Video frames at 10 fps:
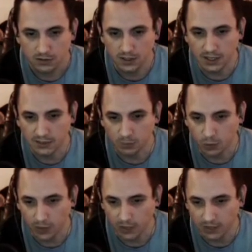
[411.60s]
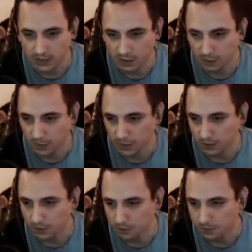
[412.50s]
to get some quick hits on him
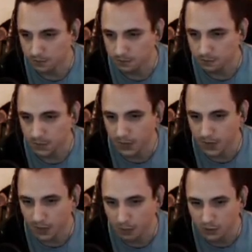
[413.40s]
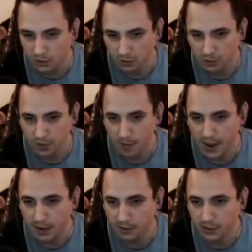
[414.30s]
there. But once you learn the
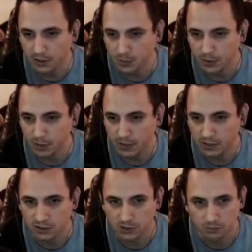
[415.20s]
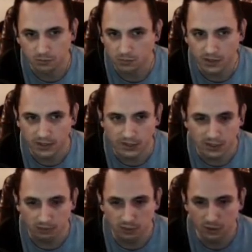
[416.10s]
pattern, it's pretty much, like I
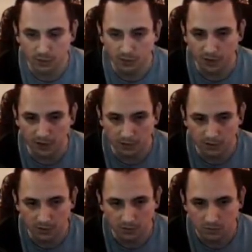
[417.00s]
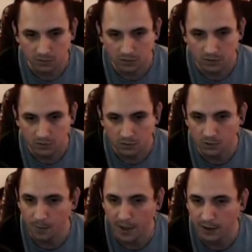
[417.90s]
said, scripted fights.
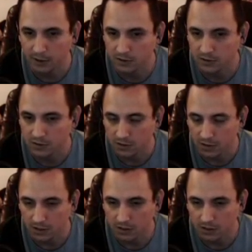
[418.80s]
Learn the patterns, and